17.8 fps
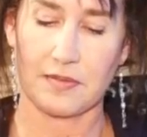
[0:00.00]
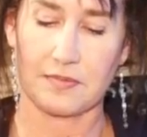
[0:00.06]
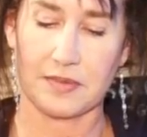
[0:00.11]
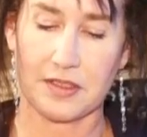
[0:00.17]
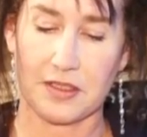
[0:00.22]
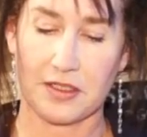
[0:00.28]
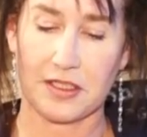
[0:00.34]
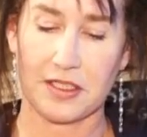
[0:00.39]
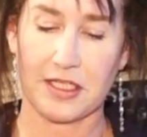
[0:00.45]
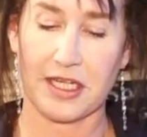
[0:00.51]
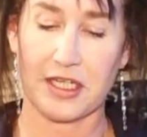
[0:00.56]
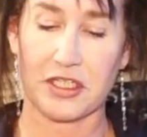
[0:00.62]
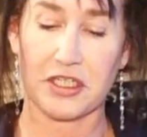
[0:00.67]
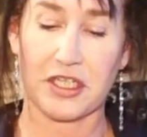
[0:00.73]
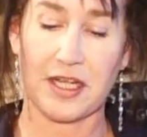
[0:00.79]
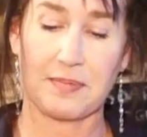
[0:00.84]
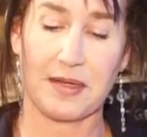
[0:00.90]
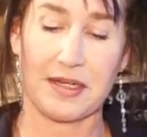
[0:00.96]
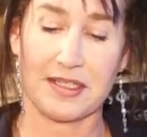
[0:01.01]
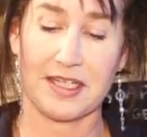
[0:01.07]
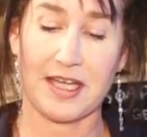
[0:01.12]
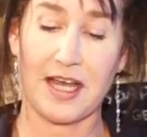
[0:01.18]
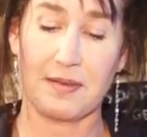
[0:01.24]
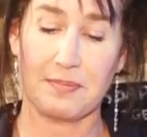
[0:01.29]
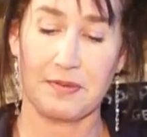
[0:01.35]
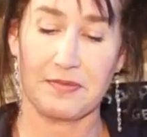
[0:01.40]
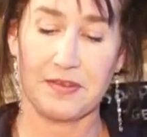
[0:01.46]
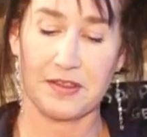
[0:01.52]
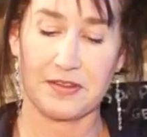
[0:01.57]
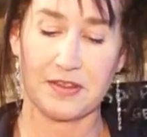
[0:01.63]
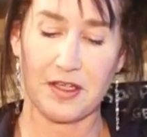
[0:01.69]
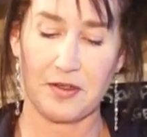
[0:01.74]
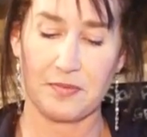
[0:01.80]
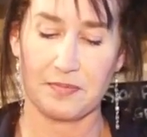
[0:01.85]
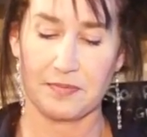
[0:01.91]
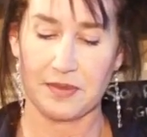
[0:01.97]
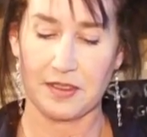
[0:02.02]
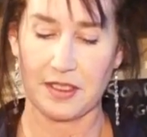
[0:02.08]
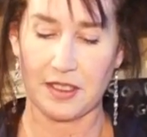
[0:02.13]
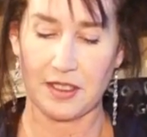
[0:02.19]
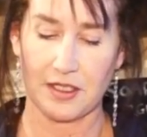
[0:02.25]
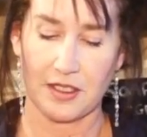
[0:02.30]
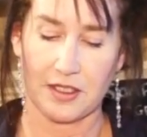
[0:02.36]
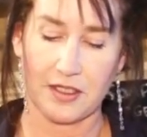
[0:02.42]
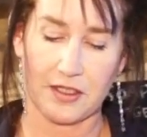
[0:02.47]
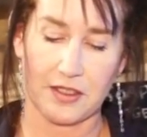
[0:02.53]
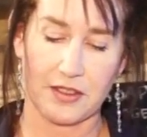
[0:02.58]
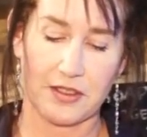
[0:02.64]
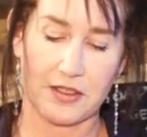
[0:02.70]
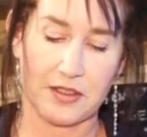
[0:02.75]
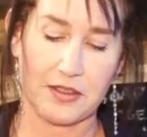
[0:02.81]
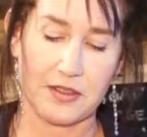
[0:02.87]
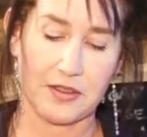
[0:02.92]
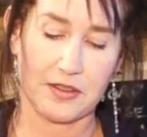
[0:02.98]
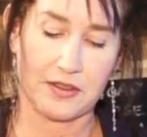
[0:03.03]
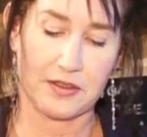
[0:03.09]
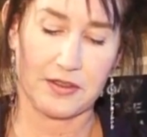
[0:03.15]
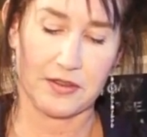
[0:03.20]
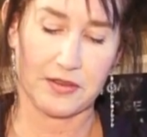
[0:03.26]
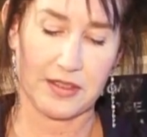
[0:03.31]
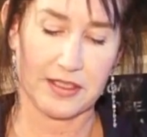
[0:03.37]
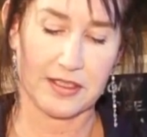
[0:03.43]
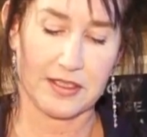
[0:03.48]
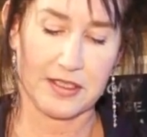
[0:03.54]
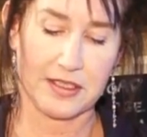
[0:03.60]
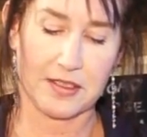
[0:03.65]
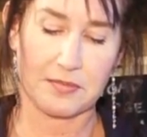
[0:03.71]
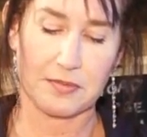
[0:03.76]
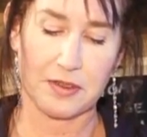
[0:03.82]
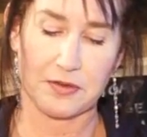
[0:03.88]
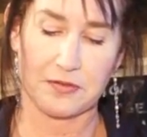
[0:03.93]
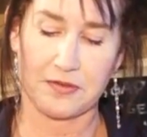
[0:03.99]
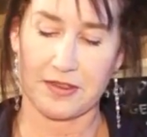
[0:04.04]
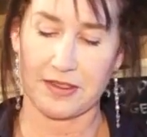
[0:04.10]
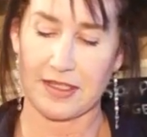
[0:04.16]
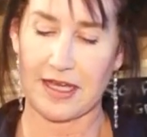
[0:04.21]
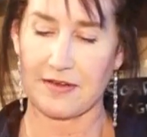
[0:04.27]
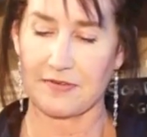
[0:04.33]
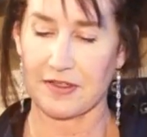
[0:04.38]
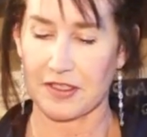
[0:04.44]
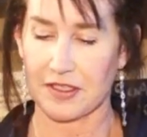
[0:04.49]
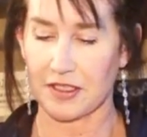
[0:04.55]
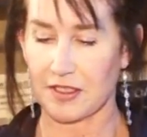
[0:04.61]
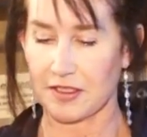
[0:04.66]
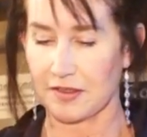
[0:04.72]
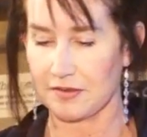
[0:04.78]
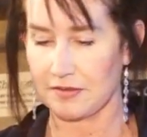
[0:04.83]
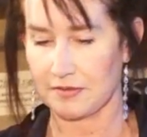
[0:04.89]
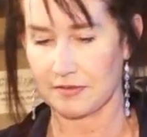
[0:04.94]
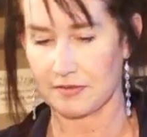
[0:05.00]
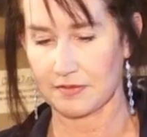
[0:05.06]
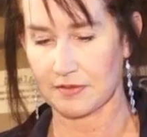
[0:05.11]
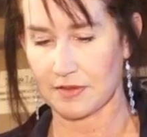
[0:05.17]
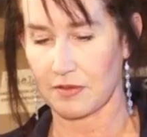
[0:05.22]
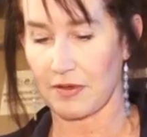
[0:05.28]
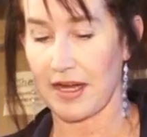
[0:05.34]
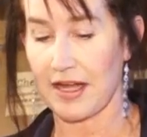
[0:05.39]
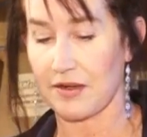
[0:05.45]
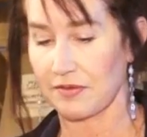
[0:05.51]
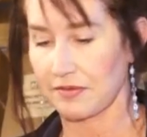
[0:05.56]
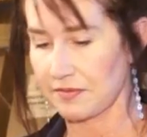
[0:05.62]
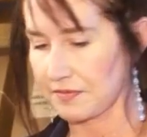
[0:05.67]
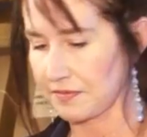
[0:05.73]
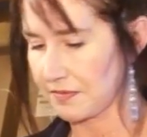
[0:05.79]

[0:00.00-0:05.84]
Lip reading: start to take shape on top of the soap, you can still move the lavender around.